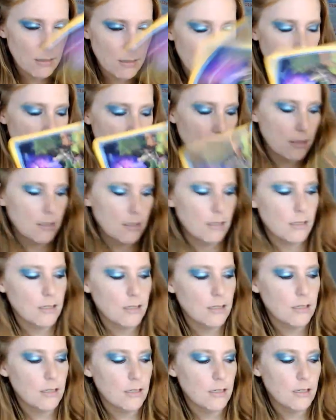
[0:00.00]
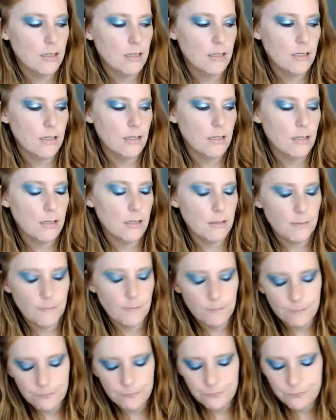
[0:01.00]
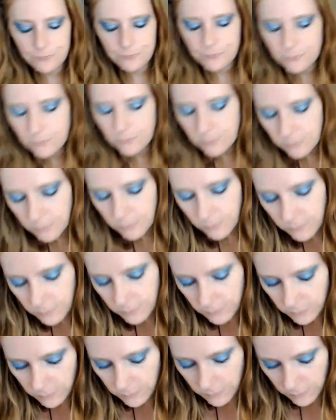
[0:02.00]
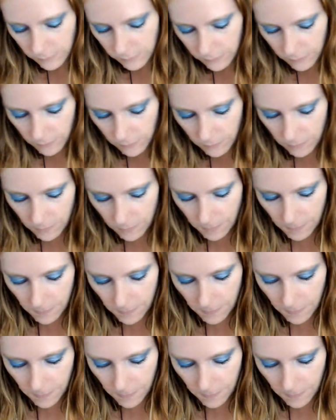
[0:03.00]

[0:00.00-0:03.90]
[no speech]